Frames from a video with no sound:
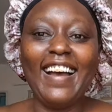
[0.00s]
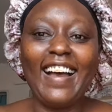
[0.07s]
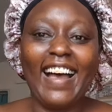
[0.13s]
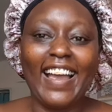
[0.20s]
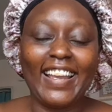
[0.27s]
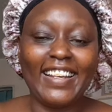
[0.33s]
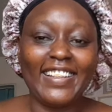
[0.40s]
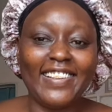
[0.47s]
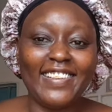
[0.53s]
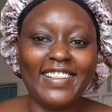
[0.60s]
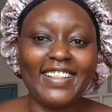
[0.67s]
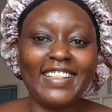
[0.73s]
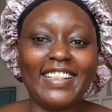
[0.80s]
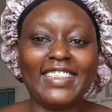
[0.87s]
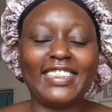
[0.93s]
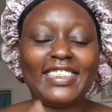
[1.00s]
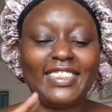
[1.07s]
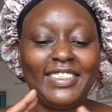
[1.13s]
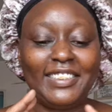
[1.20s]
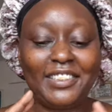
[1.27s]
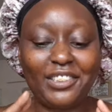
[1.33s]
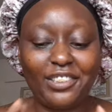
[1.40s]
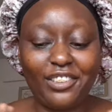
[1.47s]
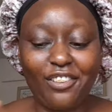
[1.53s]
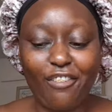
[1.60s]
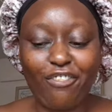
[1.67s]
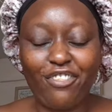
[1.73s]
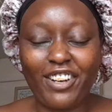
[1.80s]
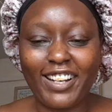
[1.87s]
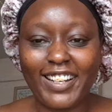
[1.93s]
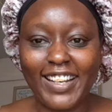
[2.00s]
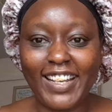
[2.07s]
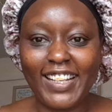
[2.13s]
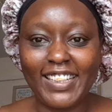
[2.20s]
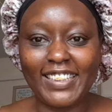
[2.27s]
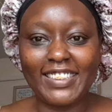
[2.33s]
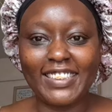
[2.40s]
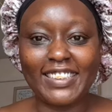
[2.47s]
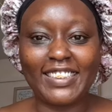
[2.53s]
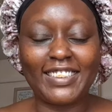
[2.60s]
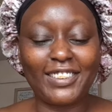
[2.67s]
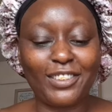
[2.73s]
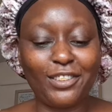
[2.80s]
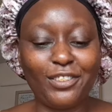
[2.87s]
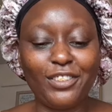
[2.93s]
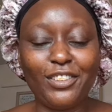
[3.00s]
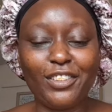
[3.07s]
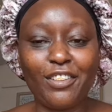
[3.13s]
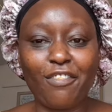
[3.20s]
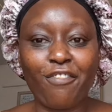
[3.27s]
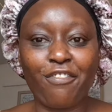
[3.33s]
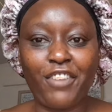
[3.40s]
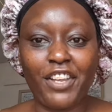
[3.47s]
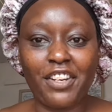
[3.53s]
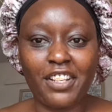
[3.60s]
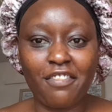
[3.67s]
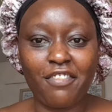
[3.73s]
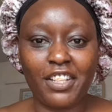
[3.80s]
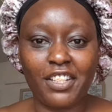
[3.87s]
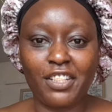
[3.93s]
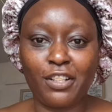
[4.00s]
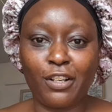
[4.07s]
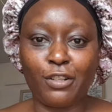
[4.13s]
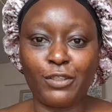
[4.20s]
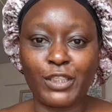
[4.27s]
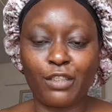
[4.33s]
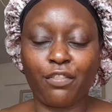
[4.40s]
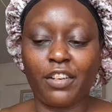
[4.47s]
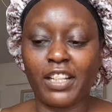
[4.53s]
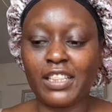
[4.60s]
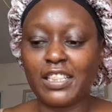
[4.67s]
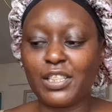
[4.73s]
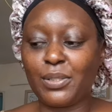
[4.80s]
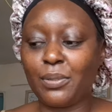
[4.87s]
I know his two friends, two very, very close friends.